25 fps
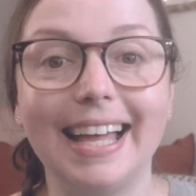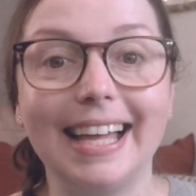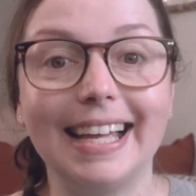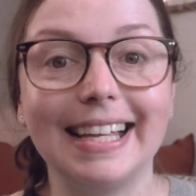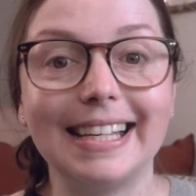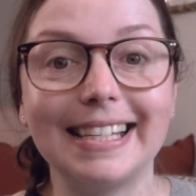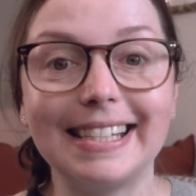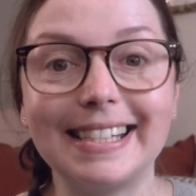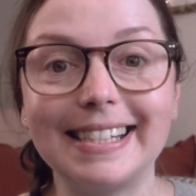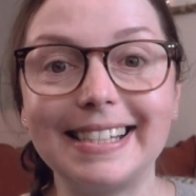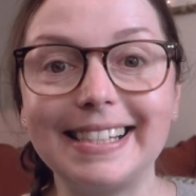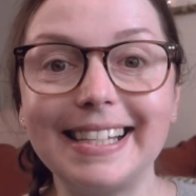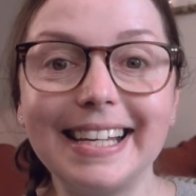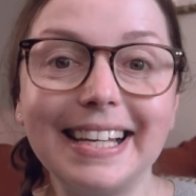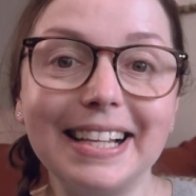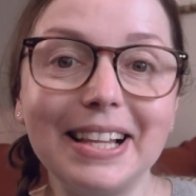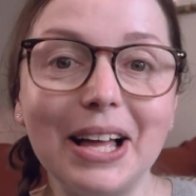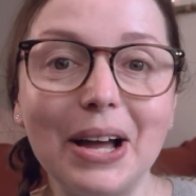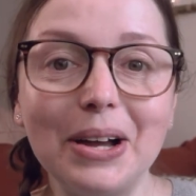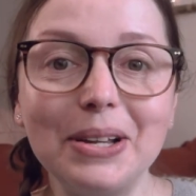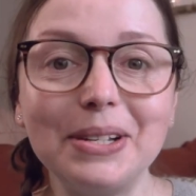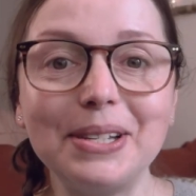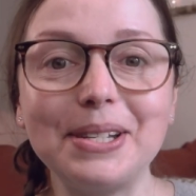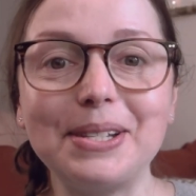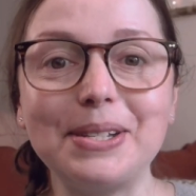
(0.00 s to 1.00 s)
Still
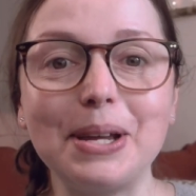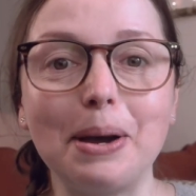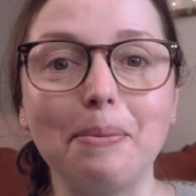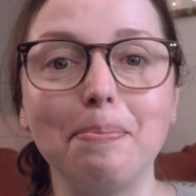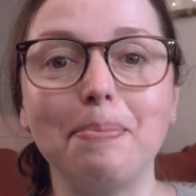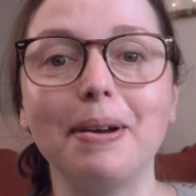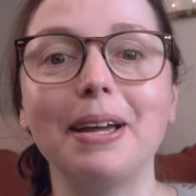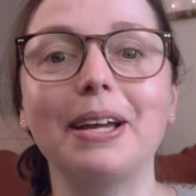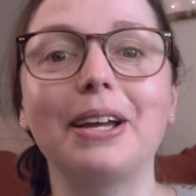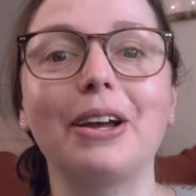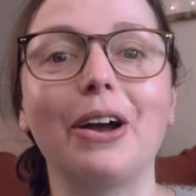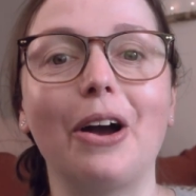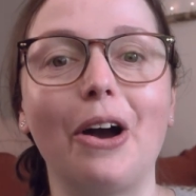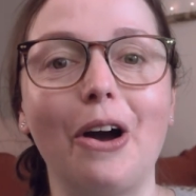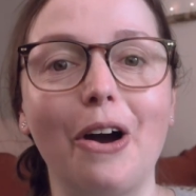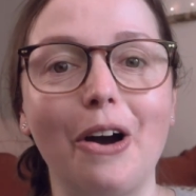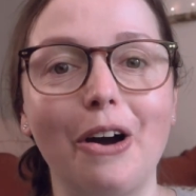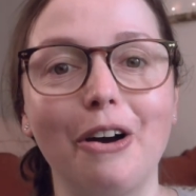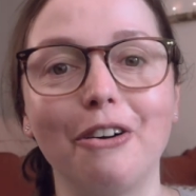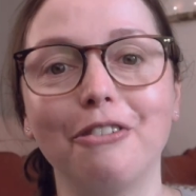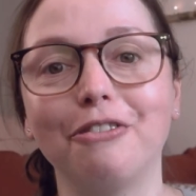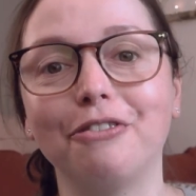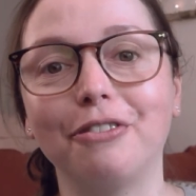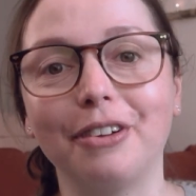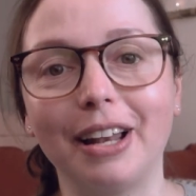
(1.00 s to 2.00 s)
on the topic
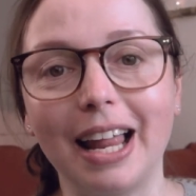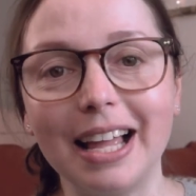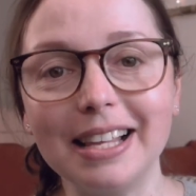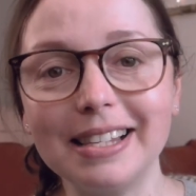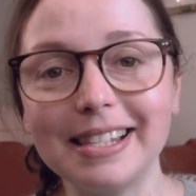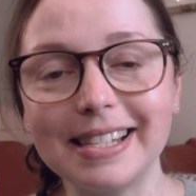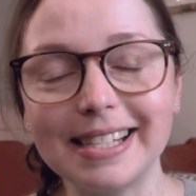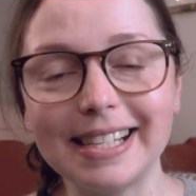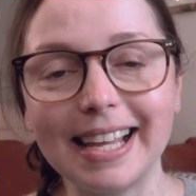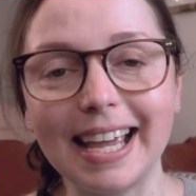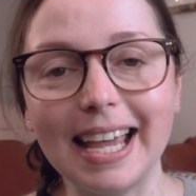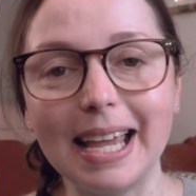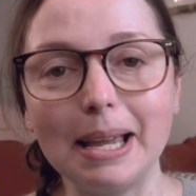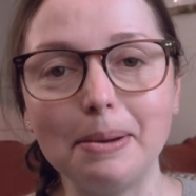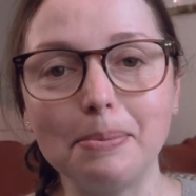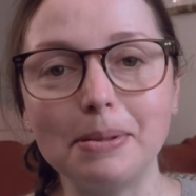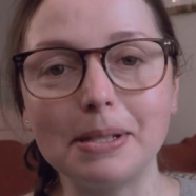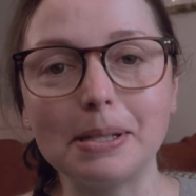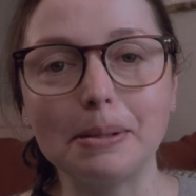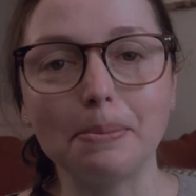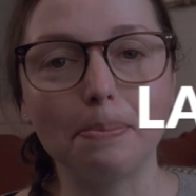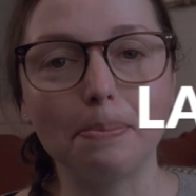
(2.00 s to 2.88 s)
of landscapes,